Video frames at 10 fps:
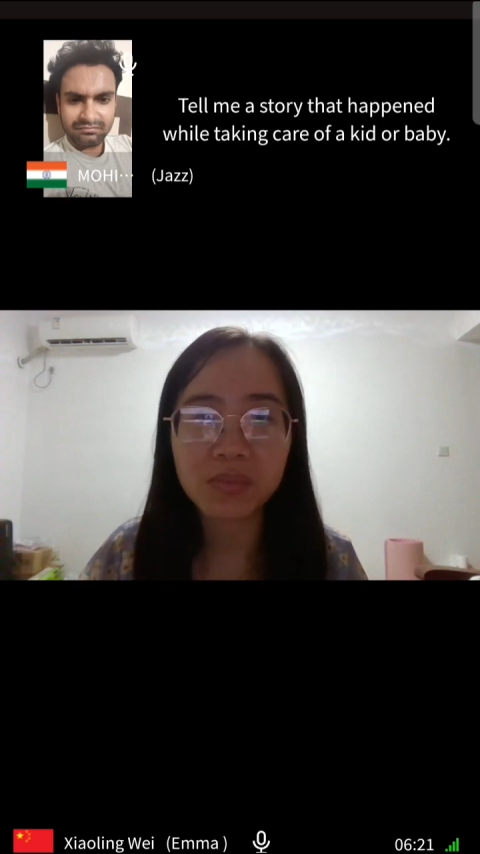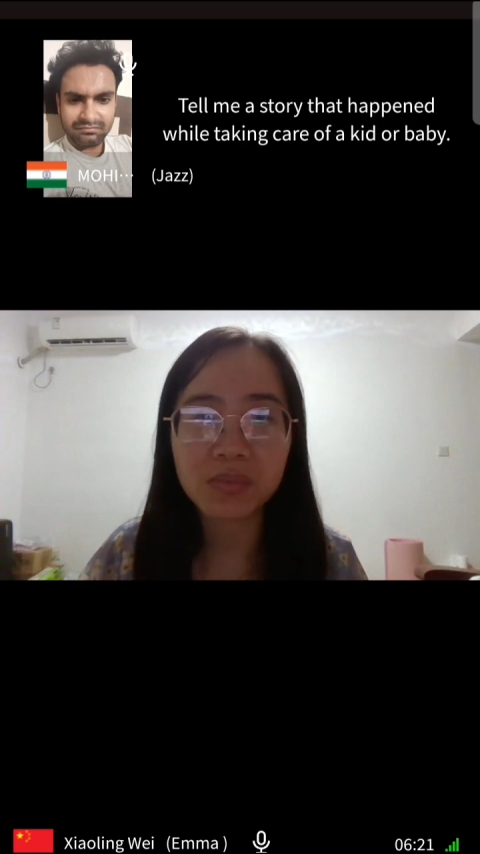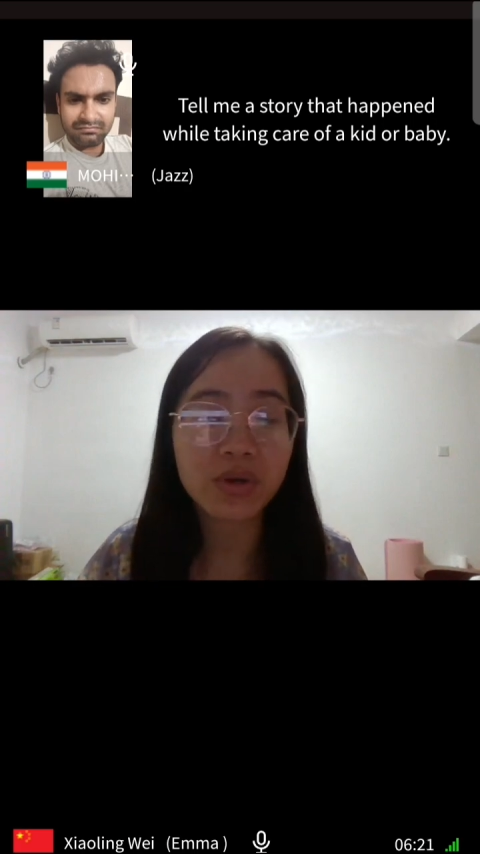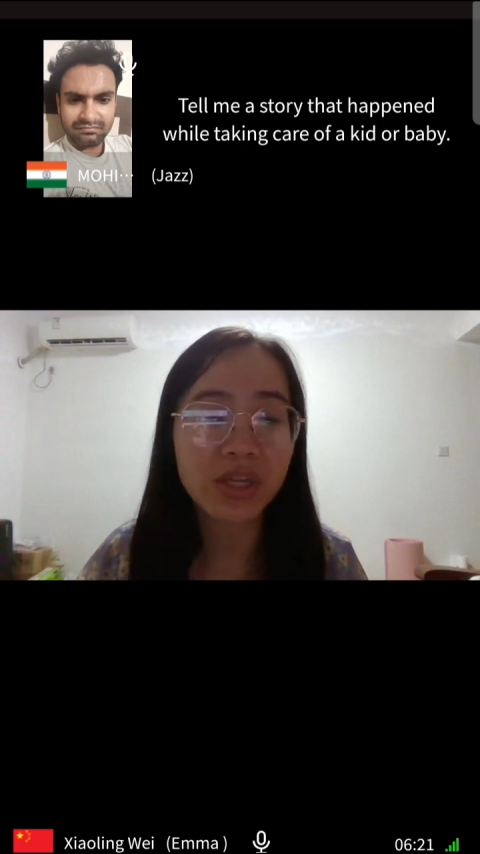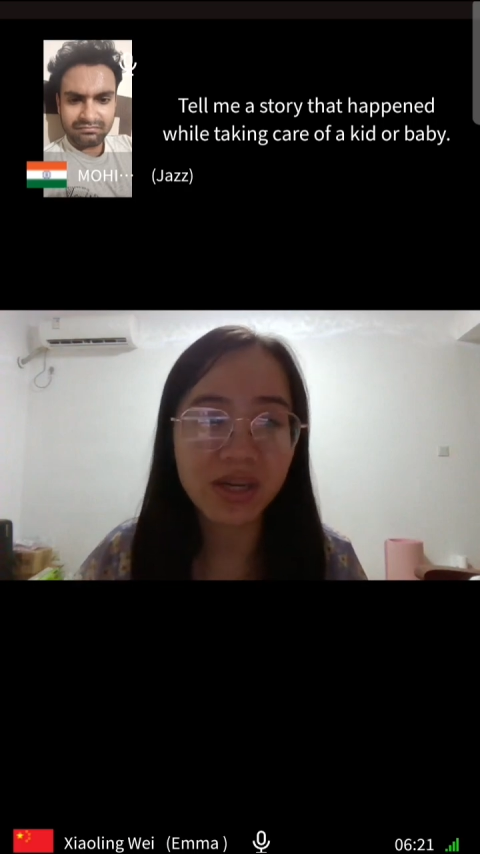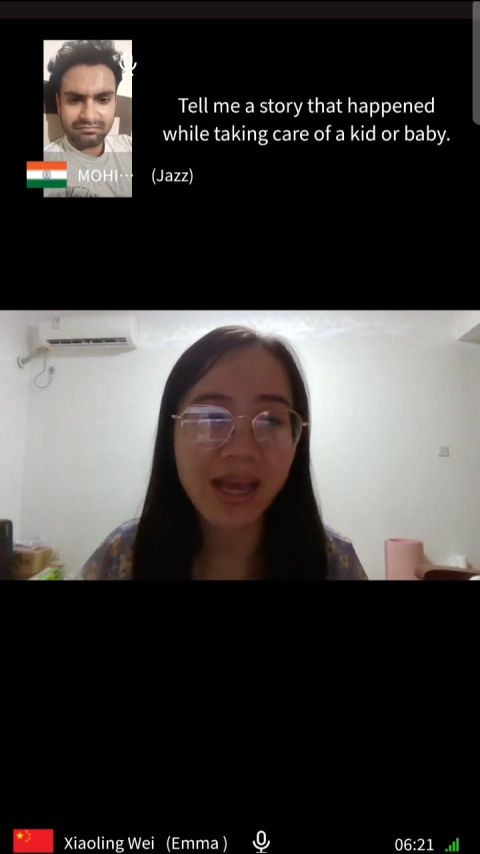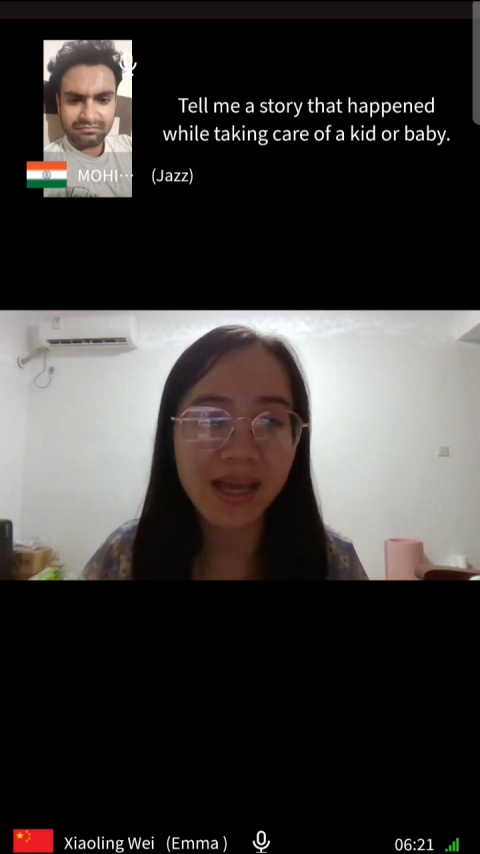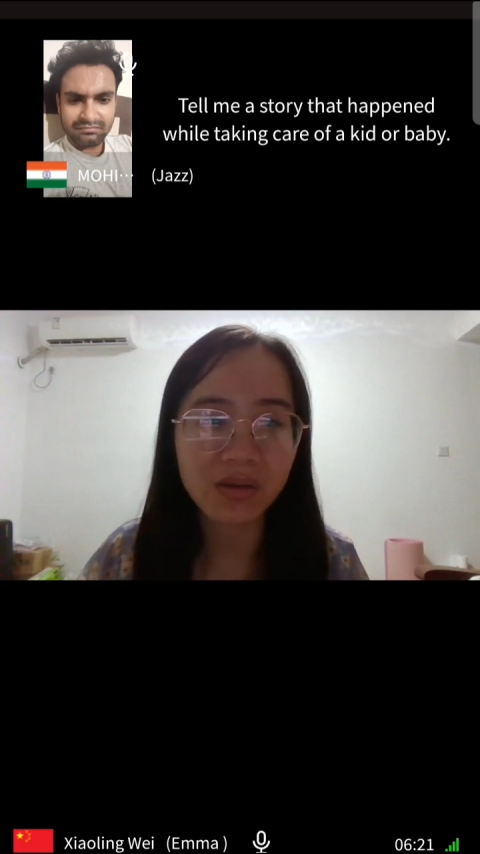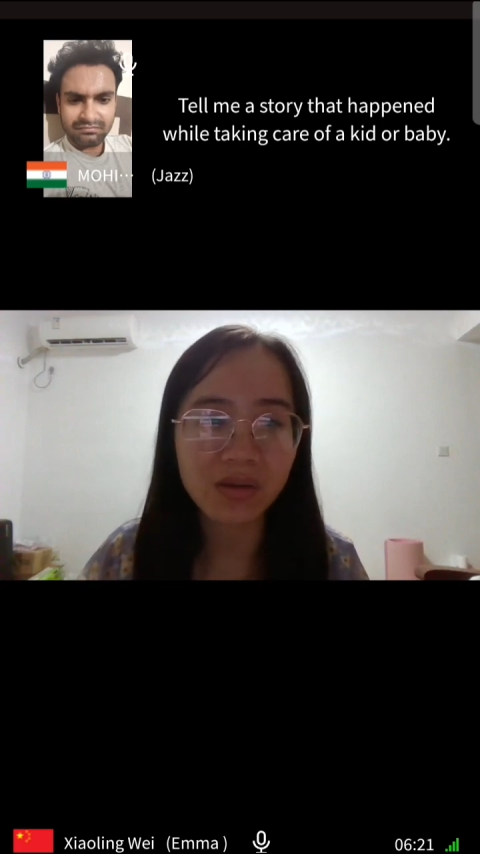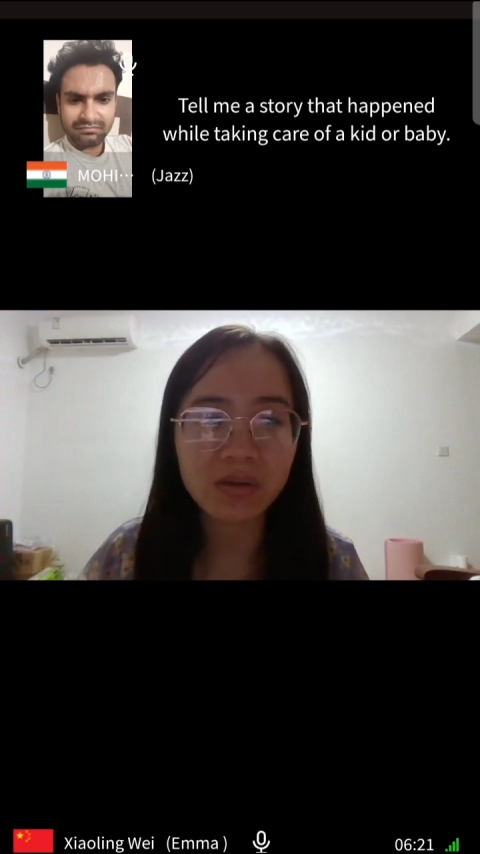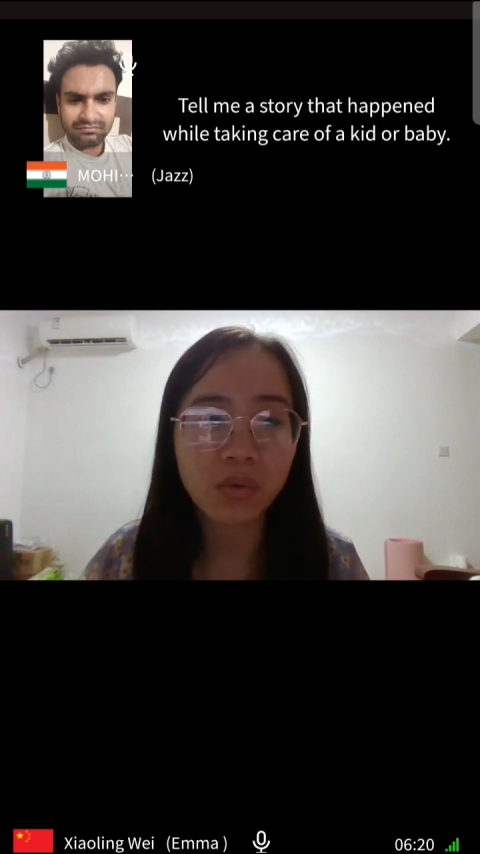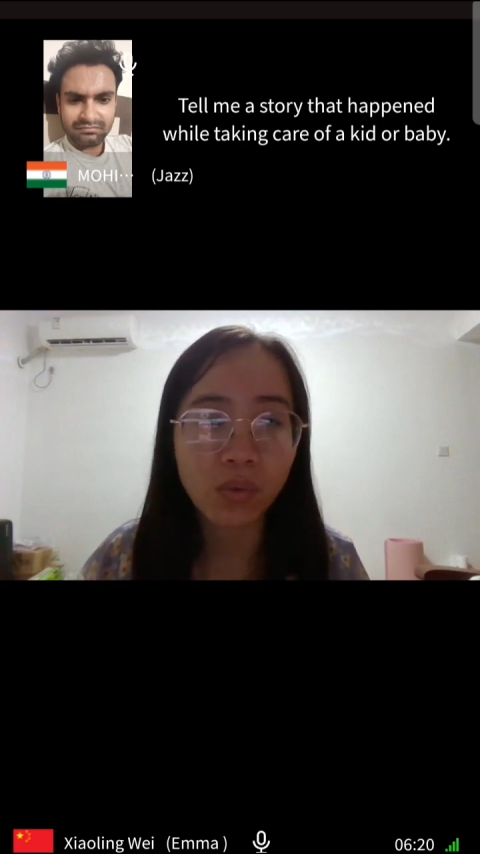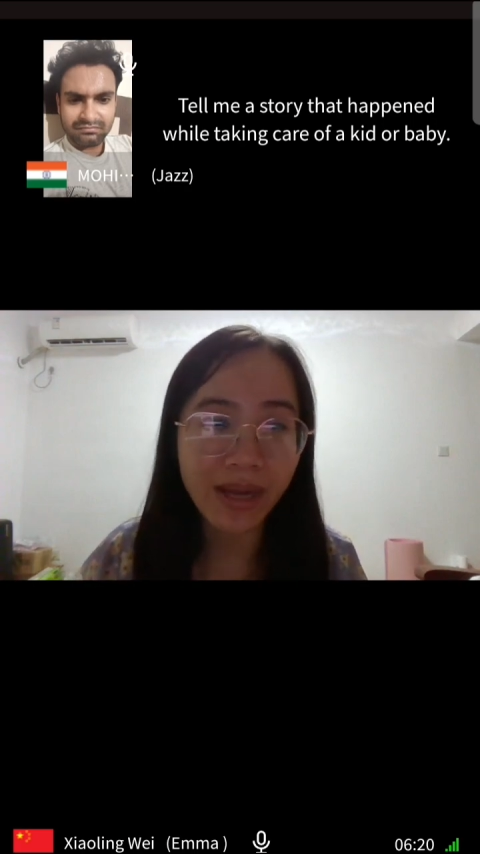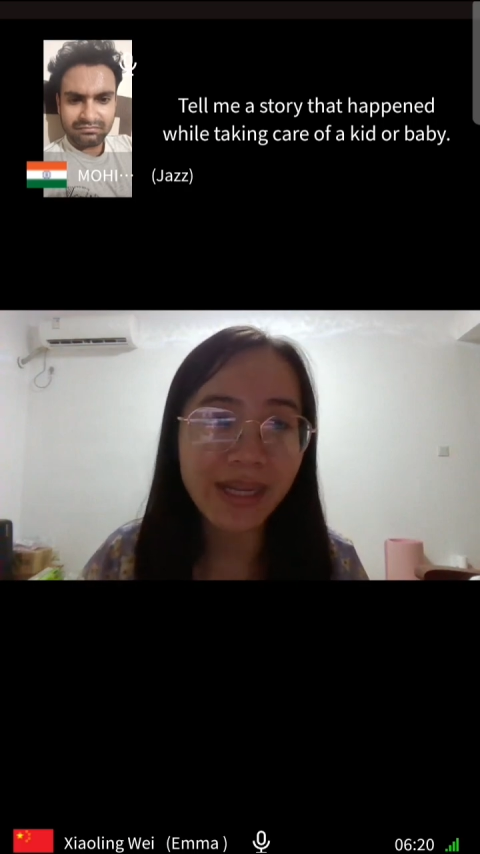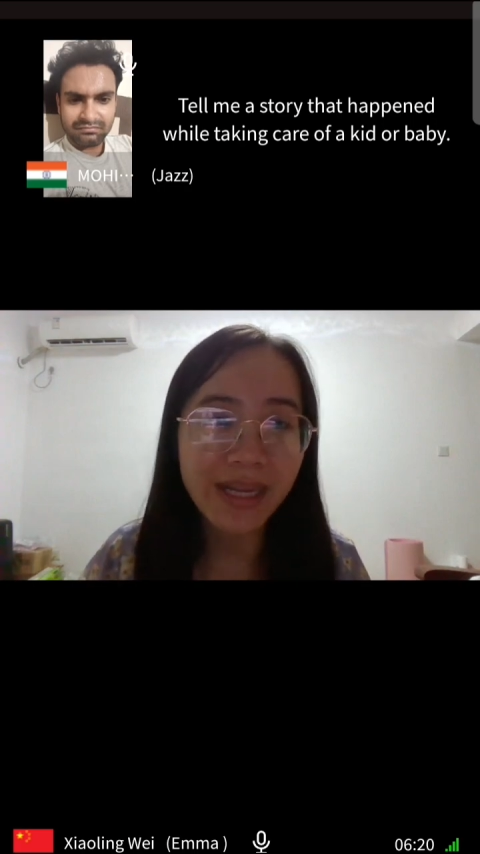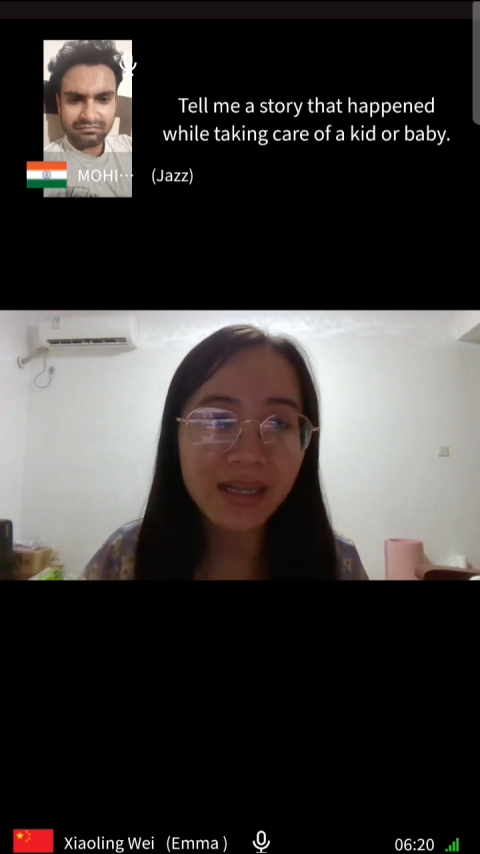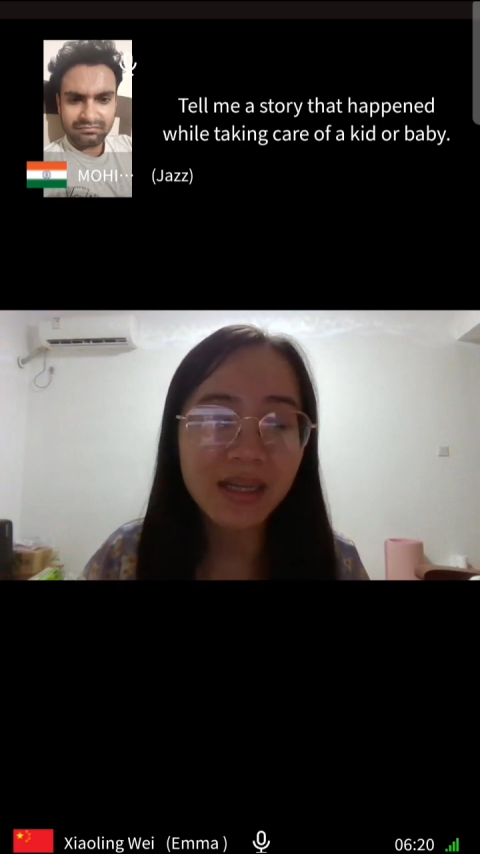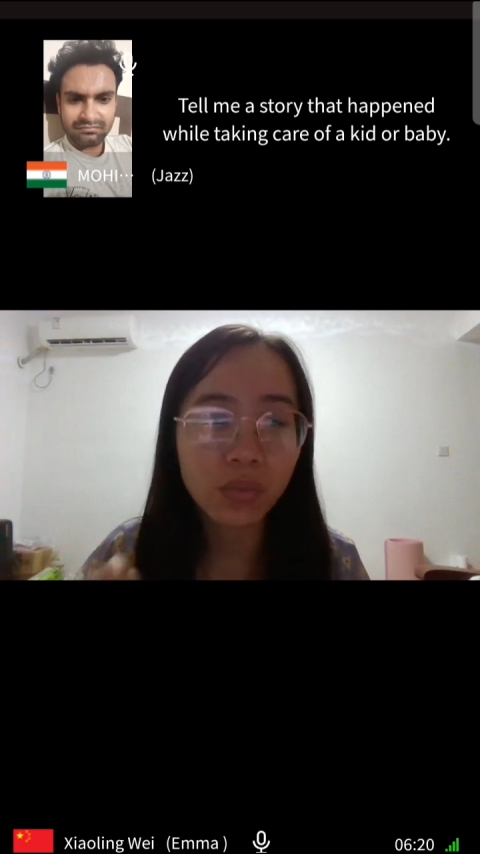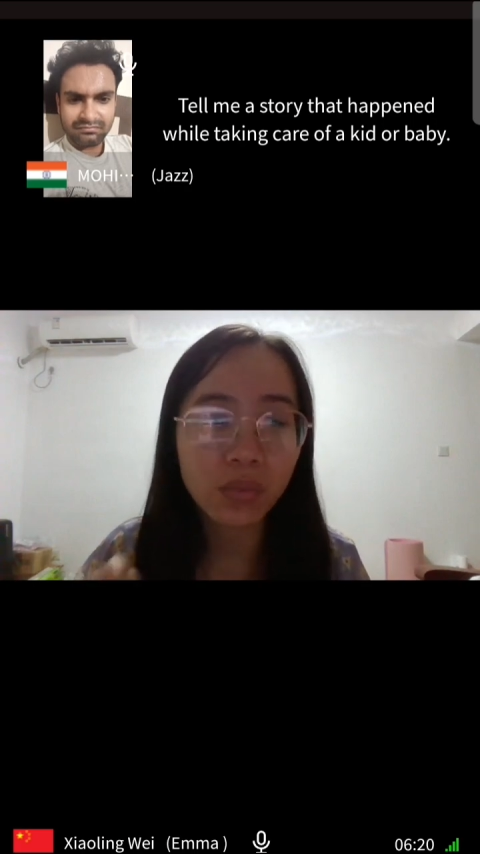pretty good at writing,